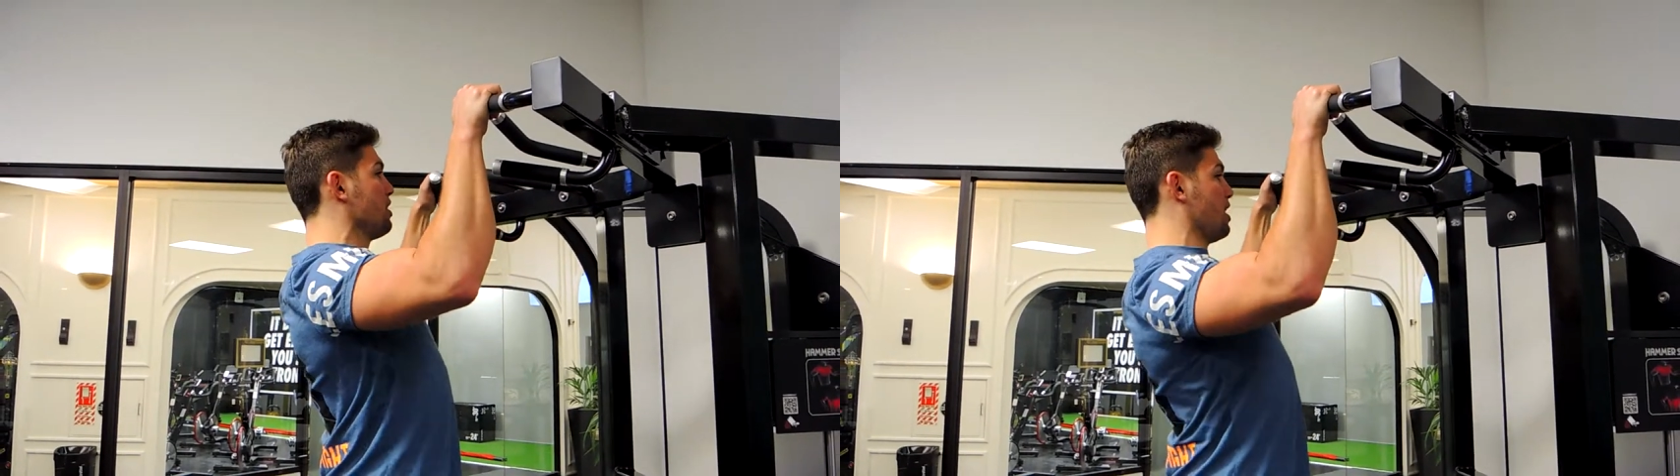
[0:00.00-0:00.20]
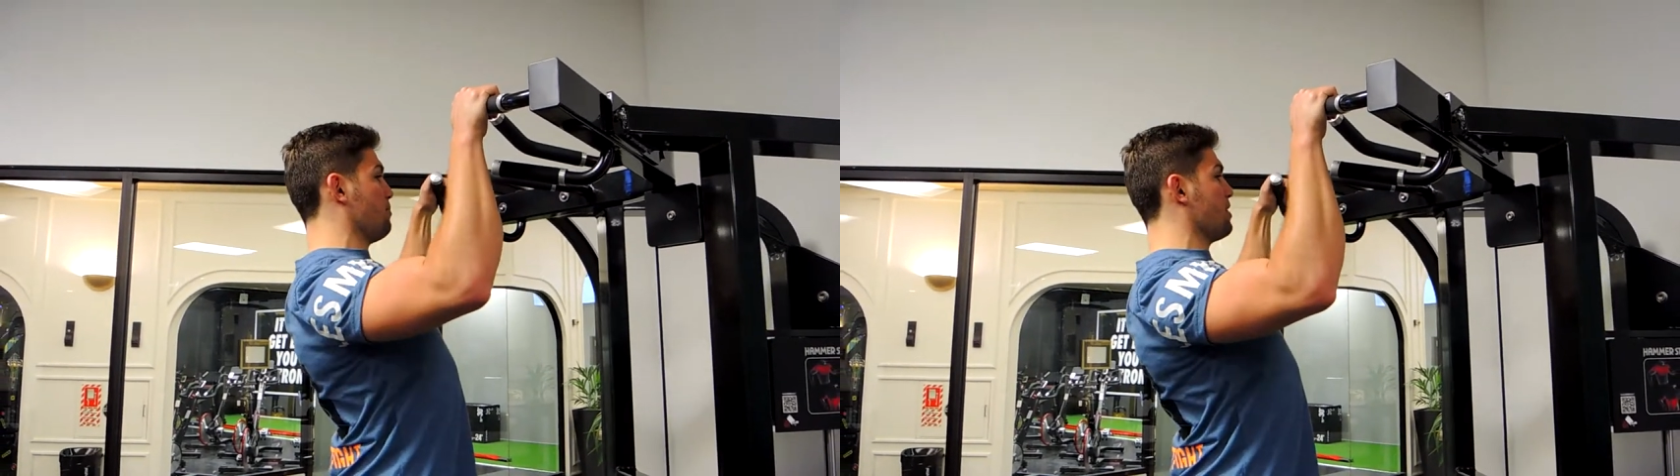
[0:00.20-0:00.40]

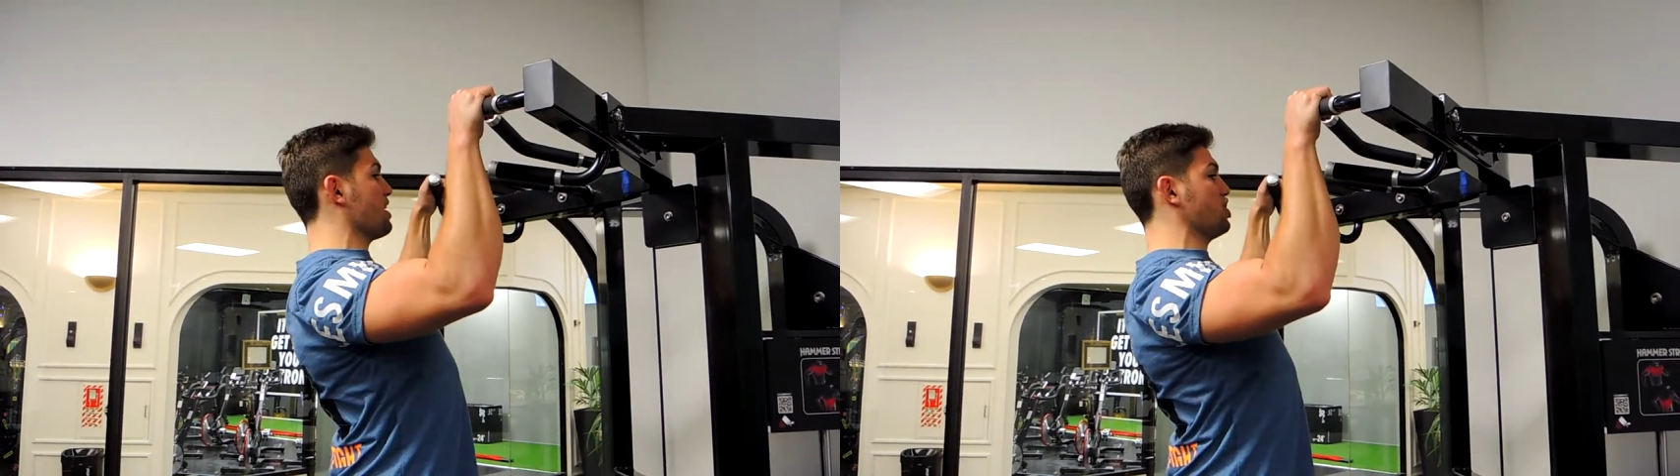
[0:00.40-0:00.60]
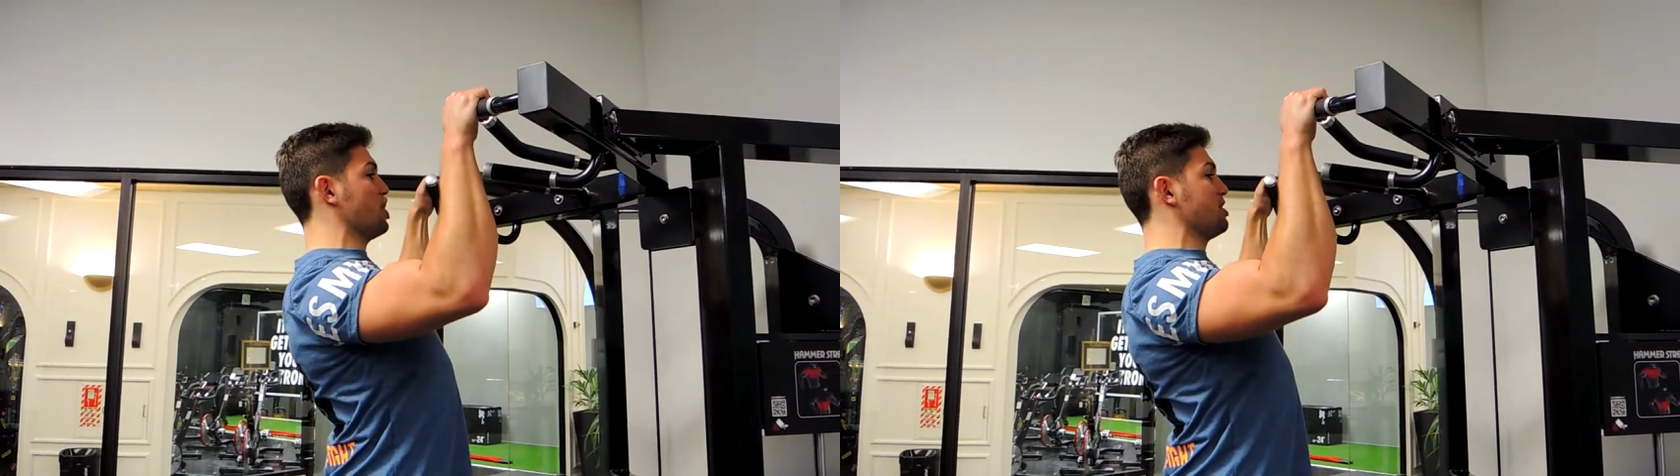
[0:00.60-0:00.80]
Keeping
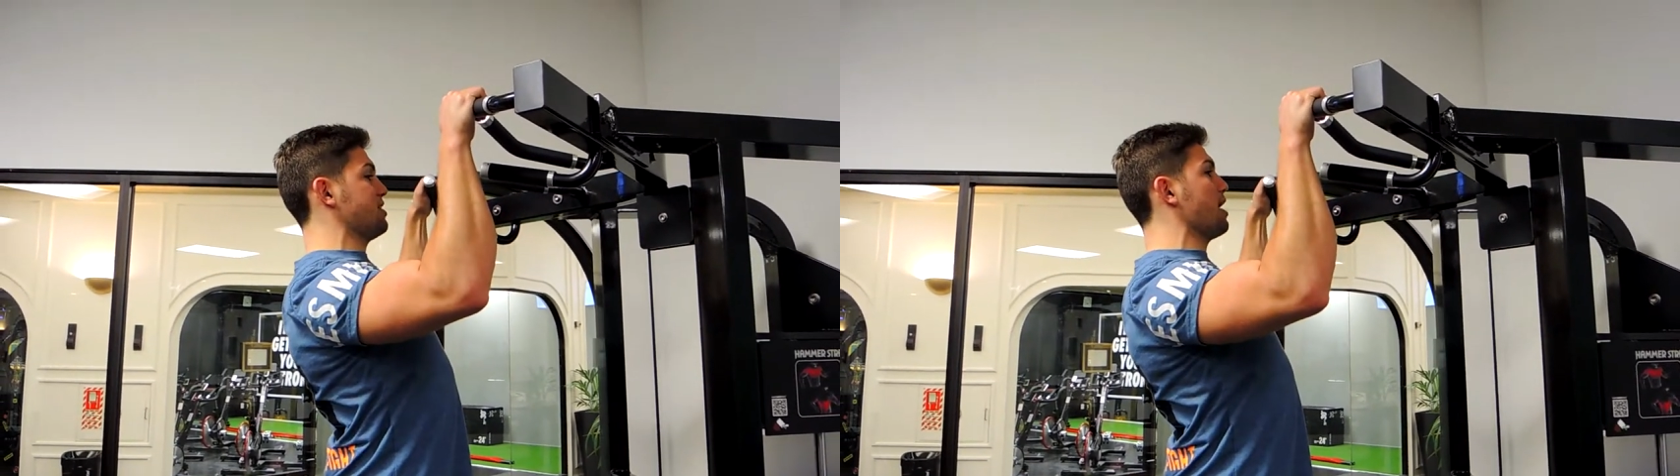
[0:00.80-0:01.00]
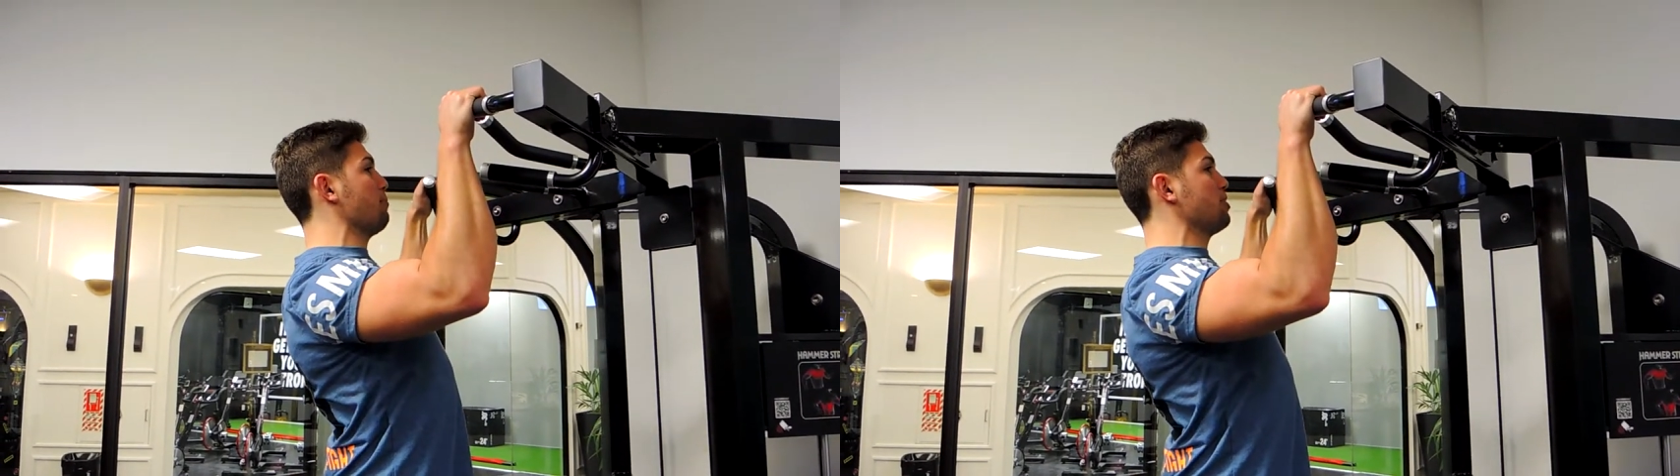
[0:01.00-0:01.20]
that
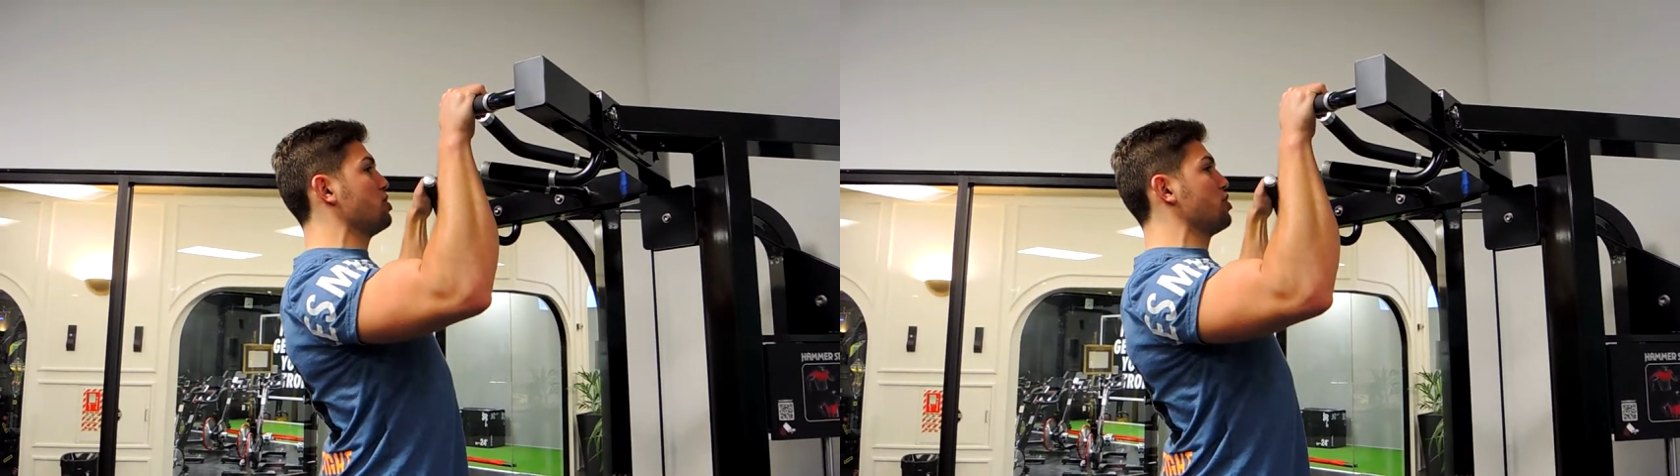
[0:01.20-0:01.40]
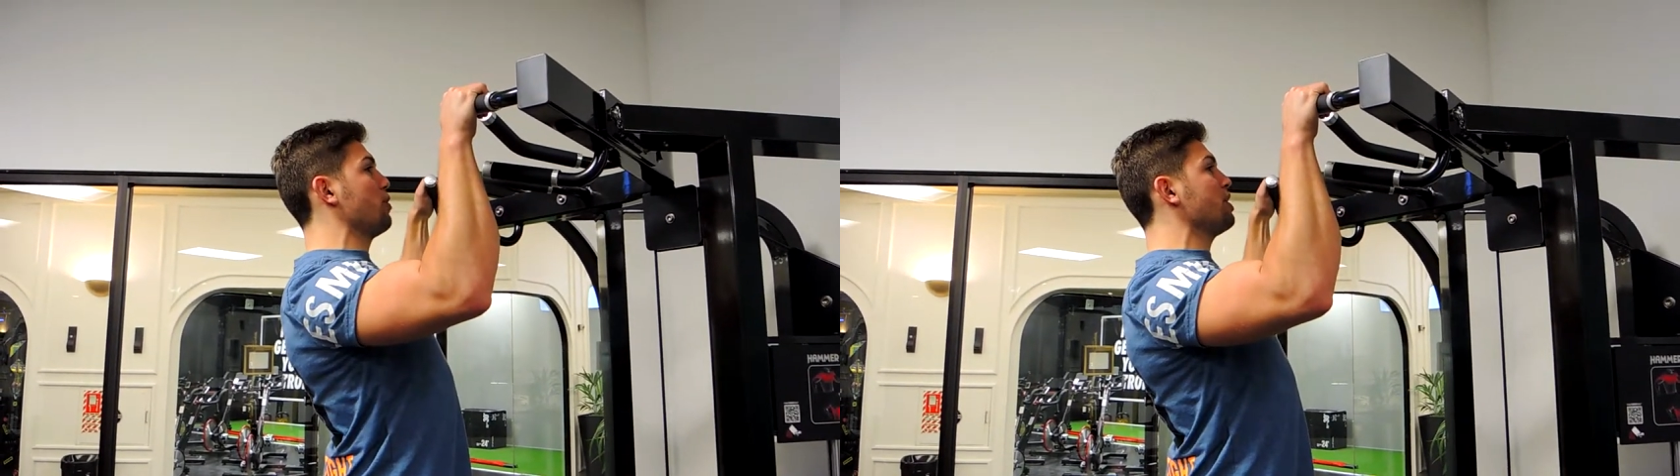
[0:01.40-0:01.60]
chest up when
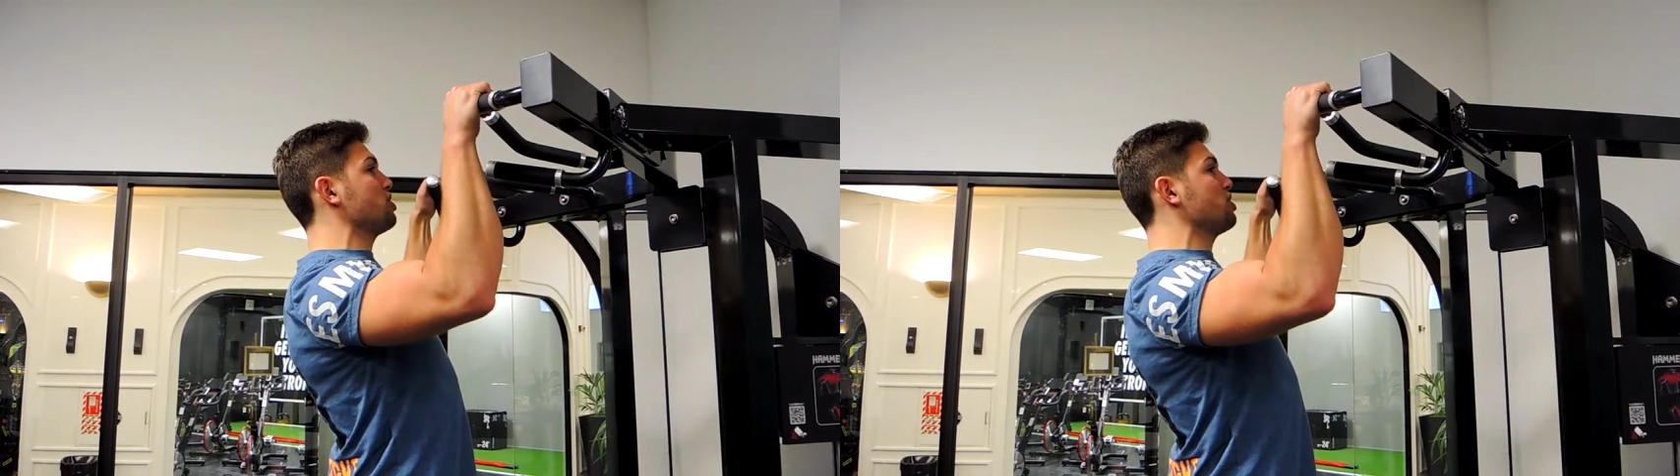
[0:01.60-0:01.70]
you're doing